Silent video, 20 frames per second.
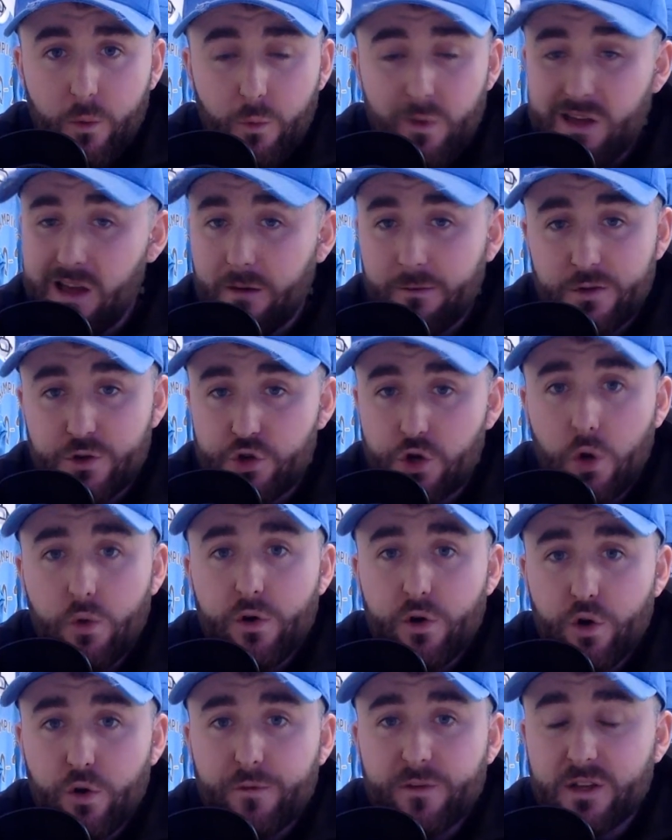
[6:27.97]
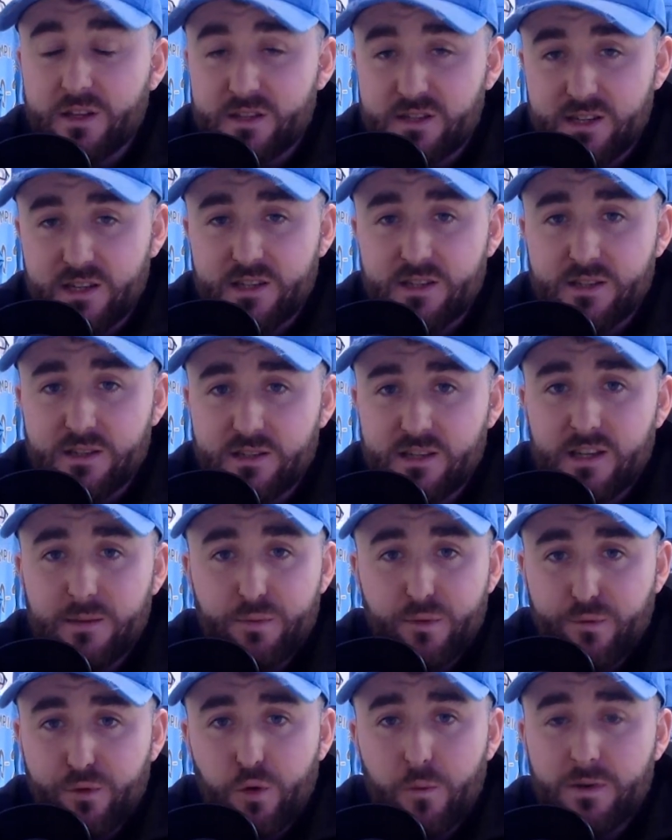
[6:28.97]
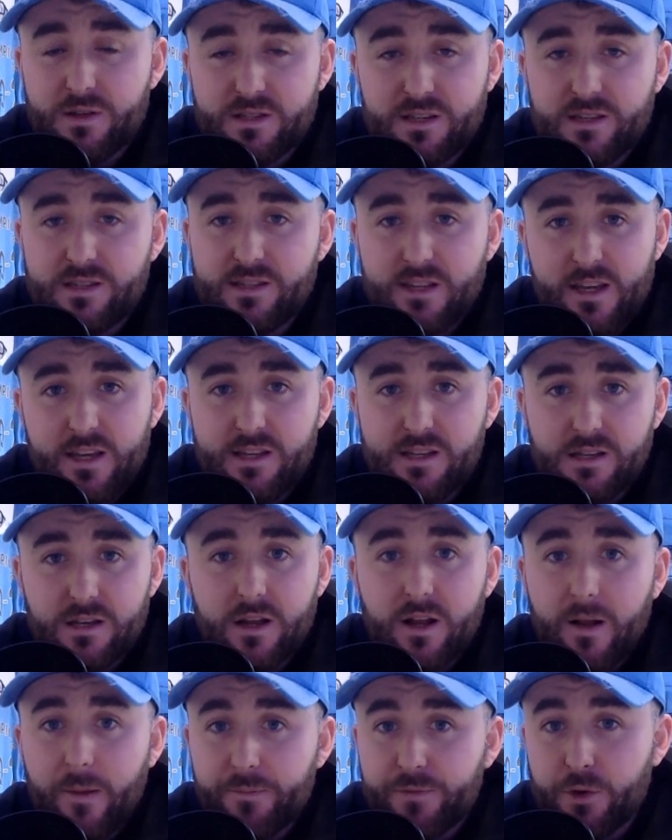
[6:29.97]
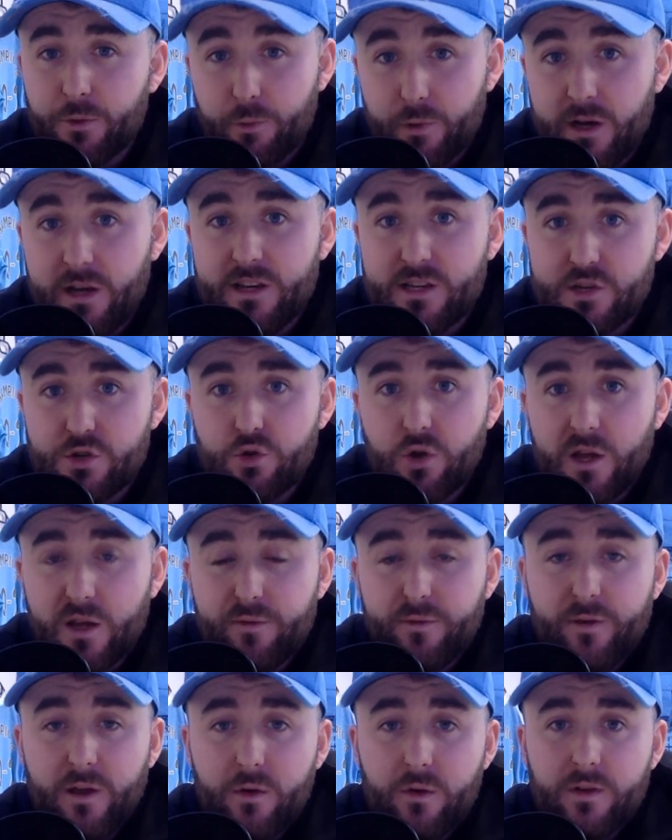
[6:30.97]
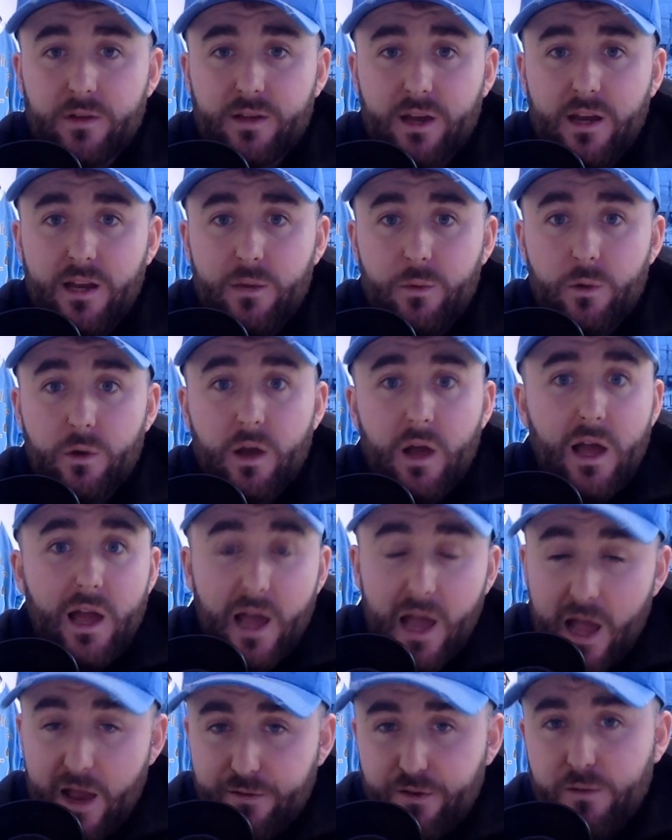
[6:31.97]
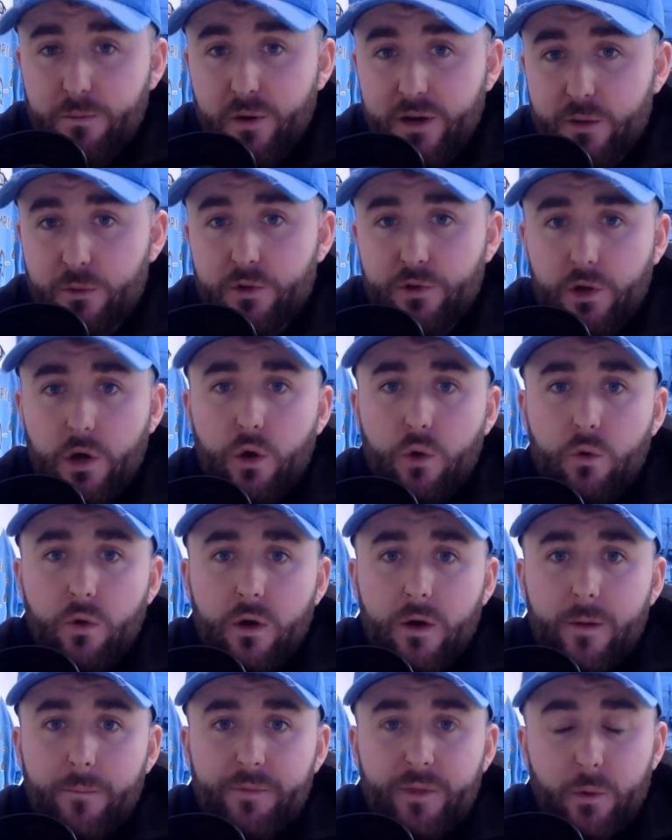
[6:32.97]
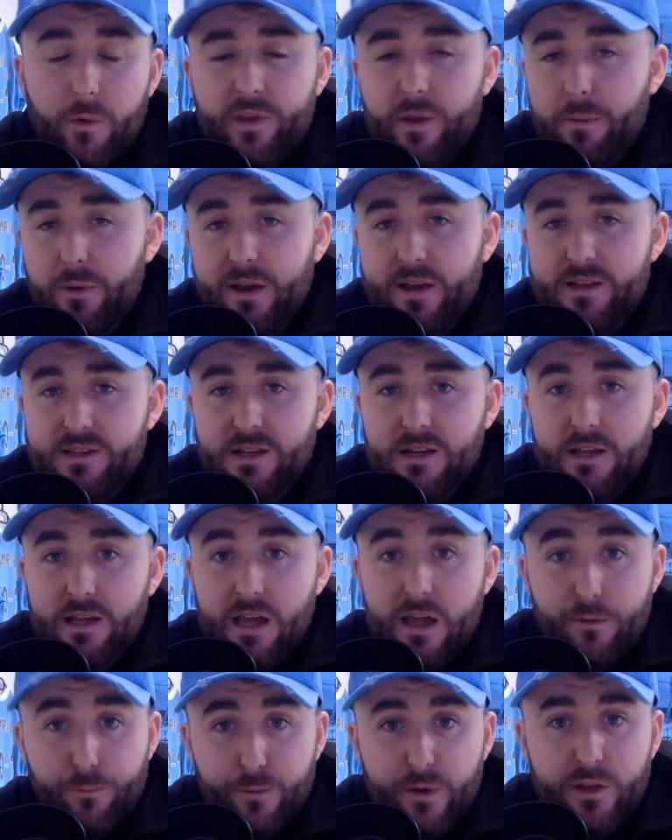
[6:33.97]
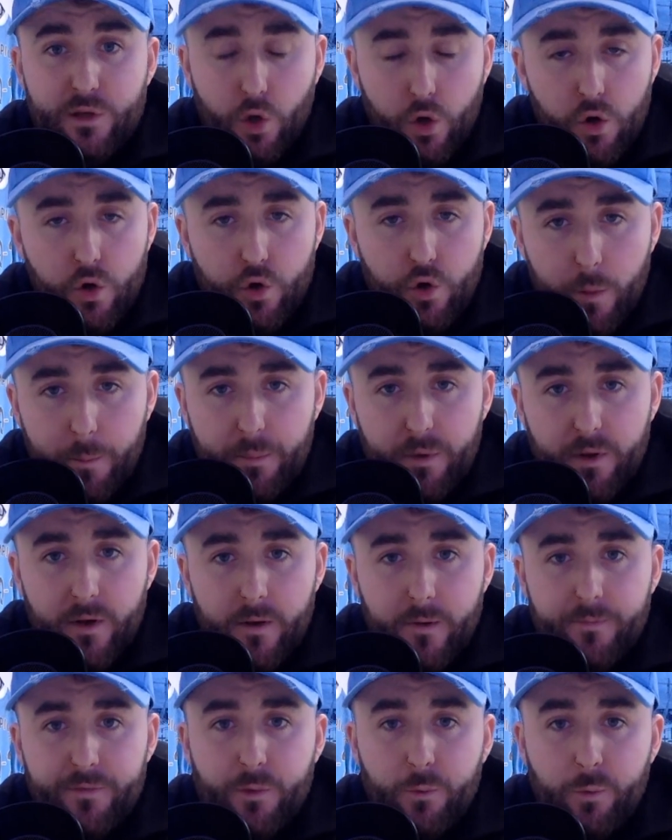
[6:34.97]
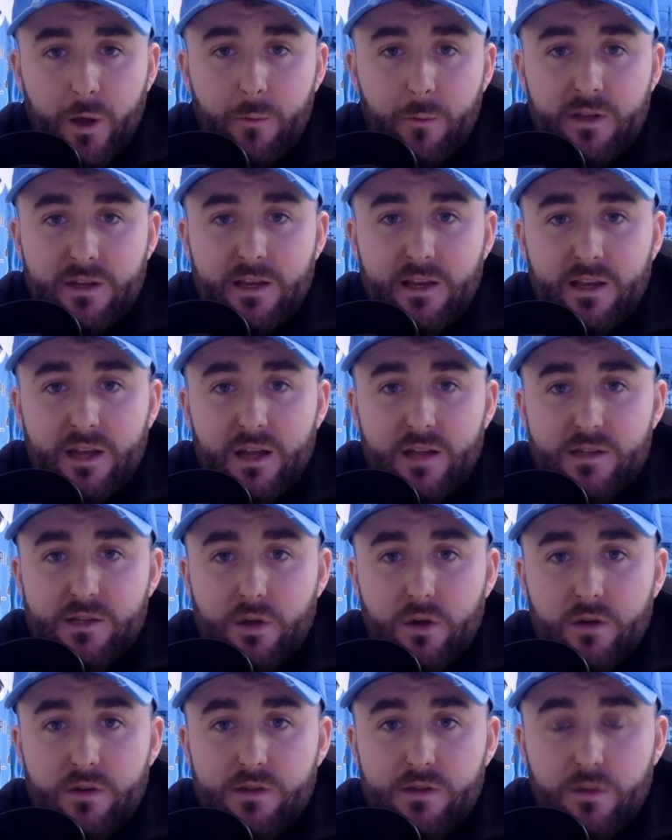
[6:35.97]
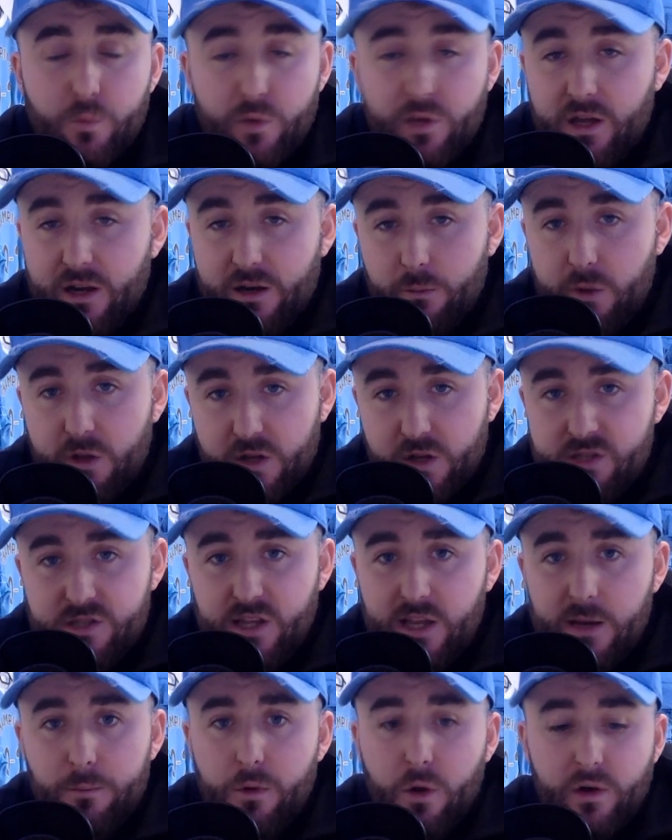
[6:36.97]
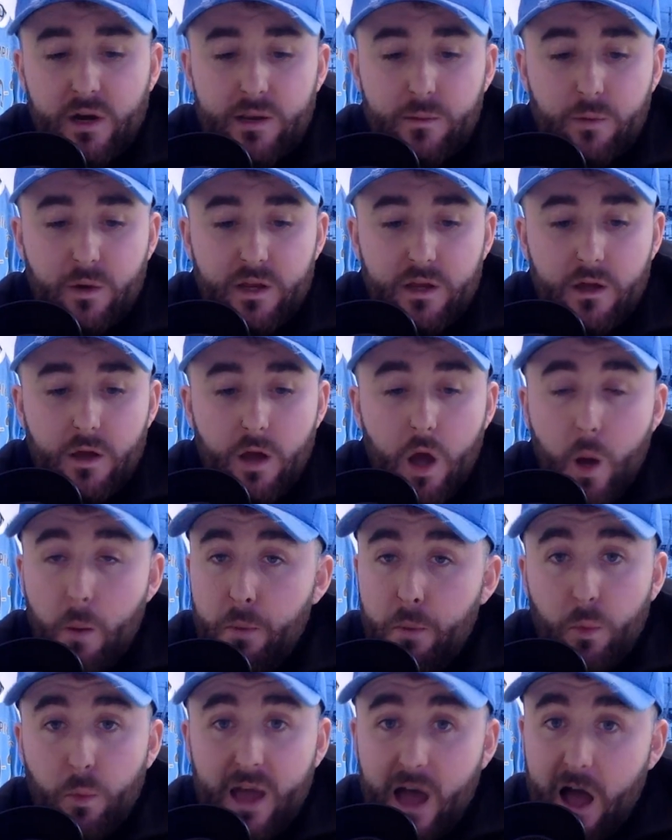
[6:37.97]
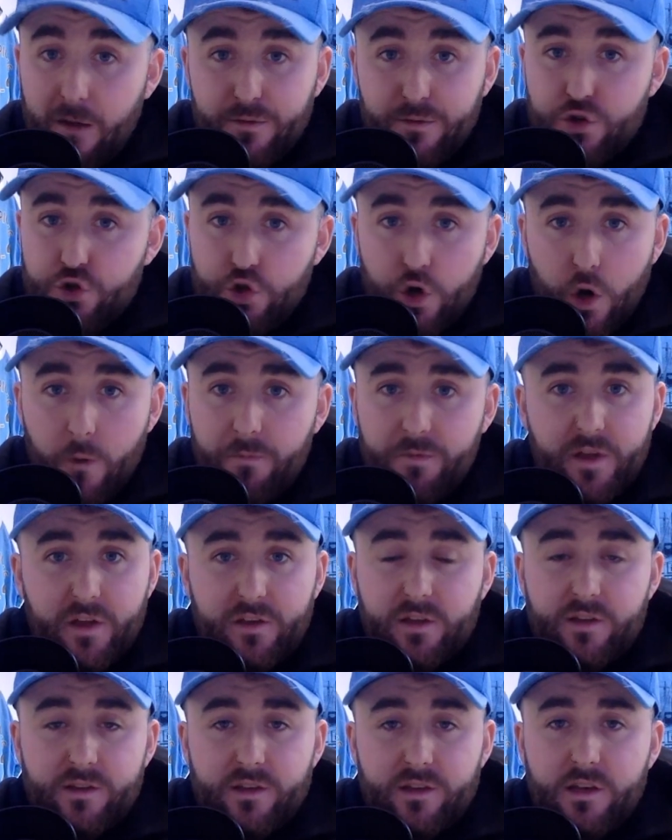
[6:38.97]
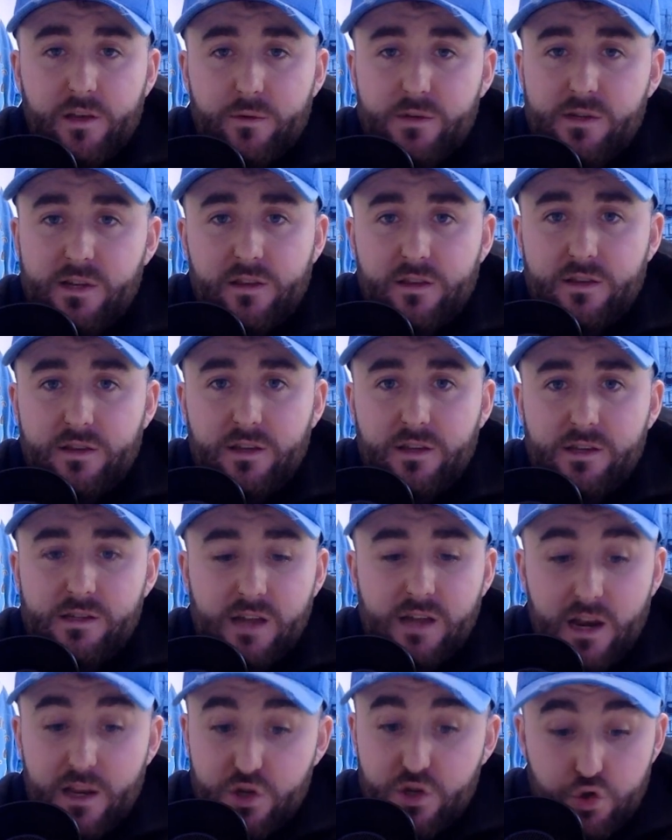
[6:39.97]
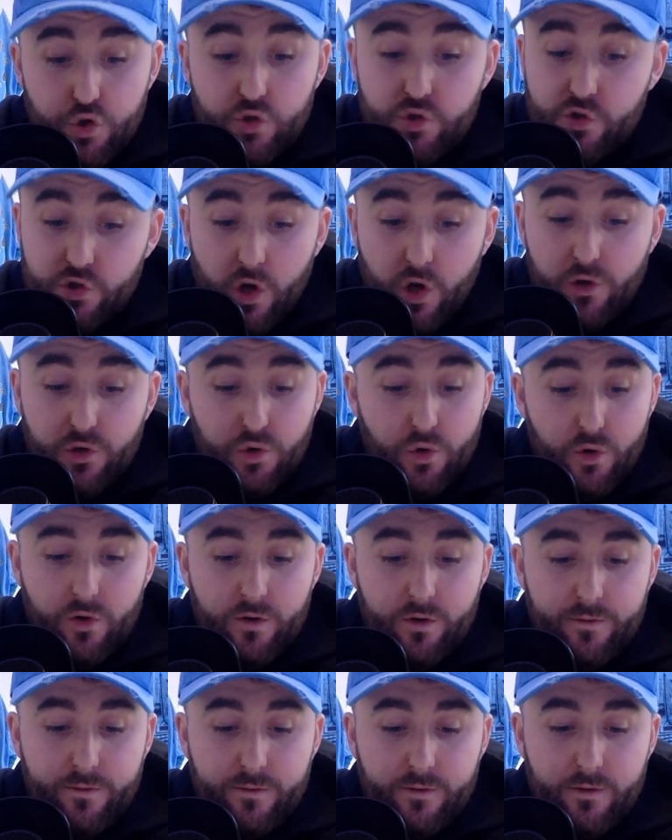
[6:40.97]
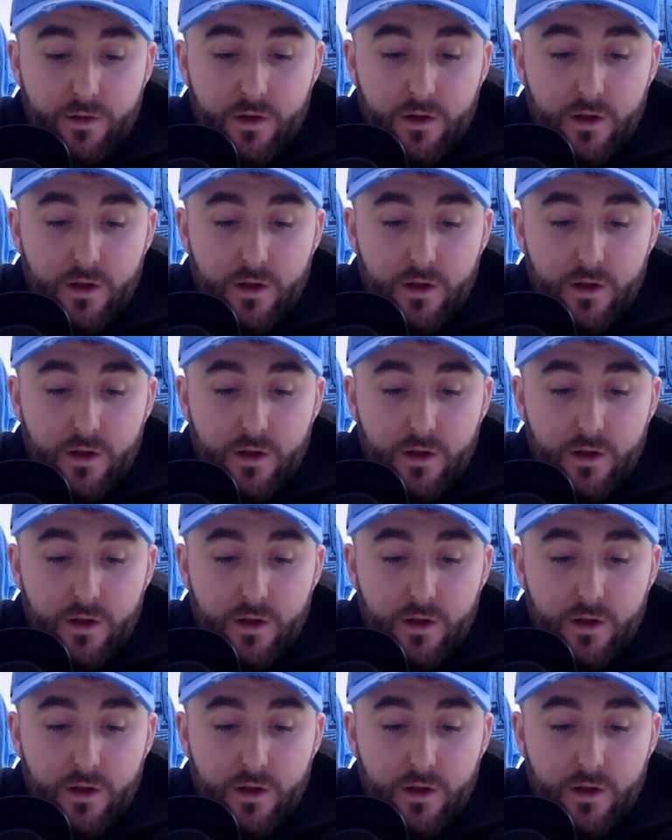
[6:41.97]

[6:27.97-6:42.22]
We haven't showed enough consistency in performance this season to really strike fear into anyone. Everybody will know that when they play City, if we turn up the way we did against Arsenal, we could steamroll anybody. But we haven't shown that continuously this season, and it's just not good enough.